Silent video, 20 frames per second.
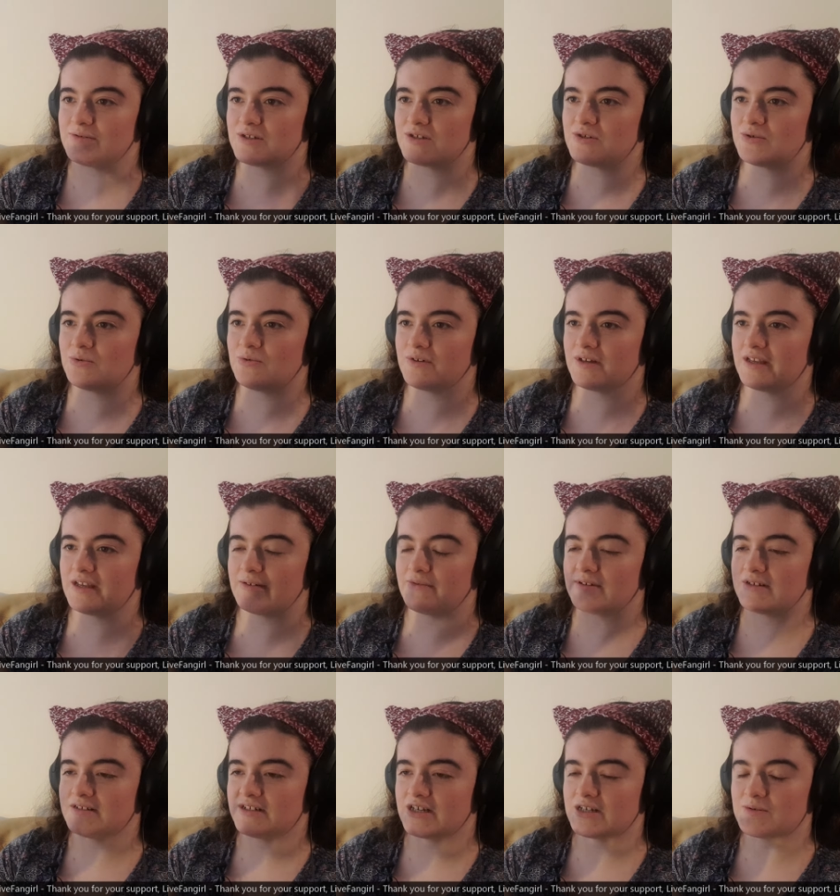was talking
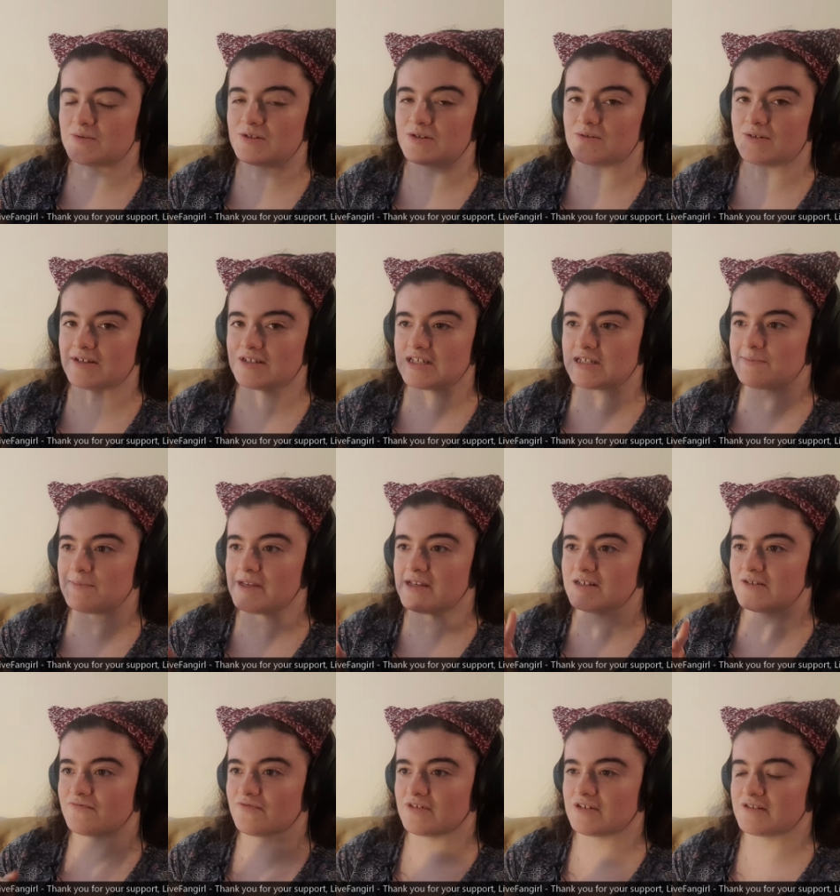when Jayce was doing his
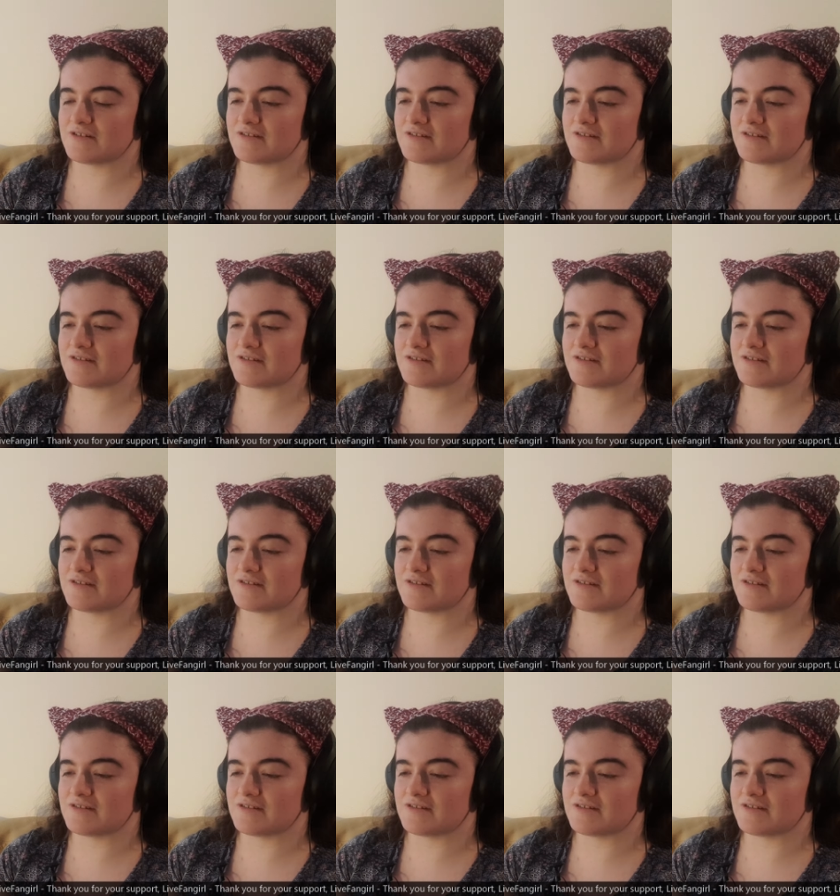speech in front